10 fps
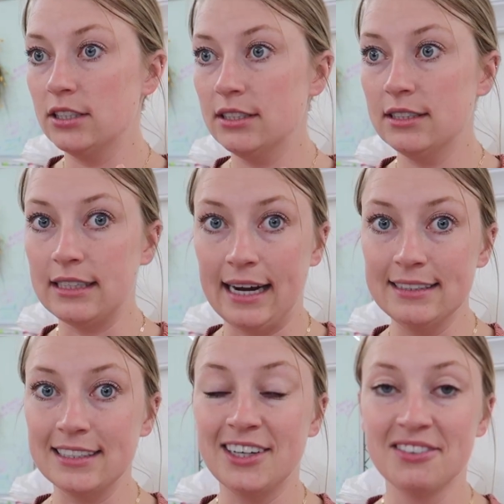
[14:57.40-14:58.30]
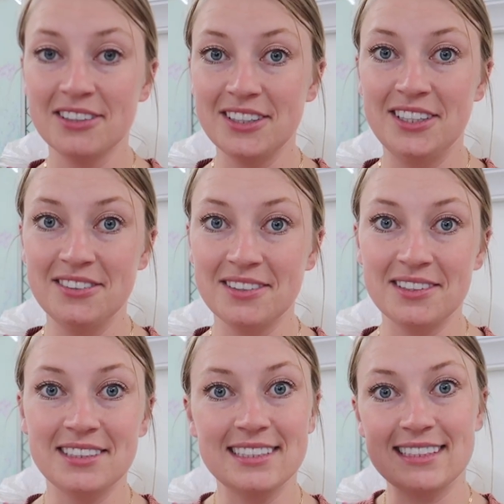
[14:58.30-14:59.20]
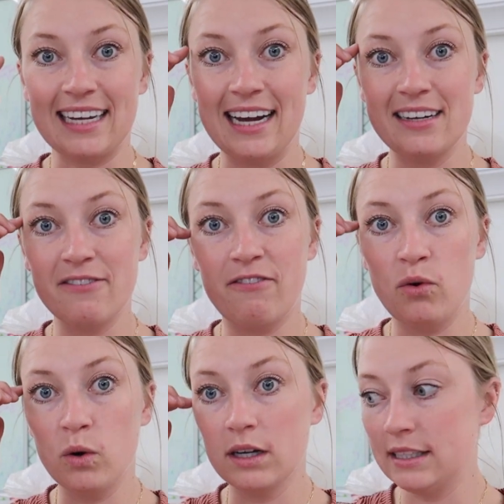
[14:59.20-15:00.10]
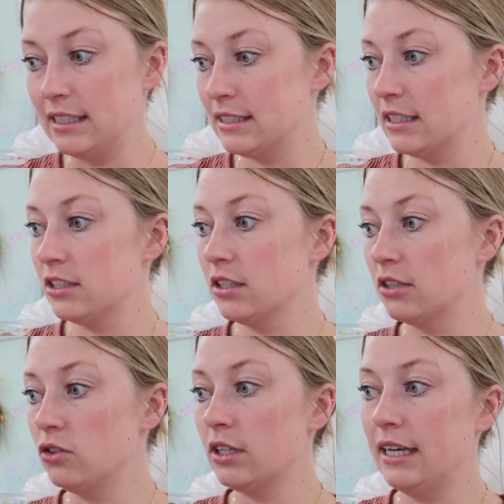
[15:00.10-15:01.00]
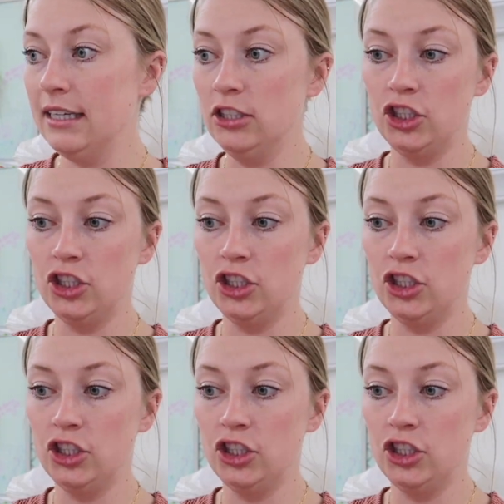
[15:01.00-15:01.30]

designed a really cute little design for these little kids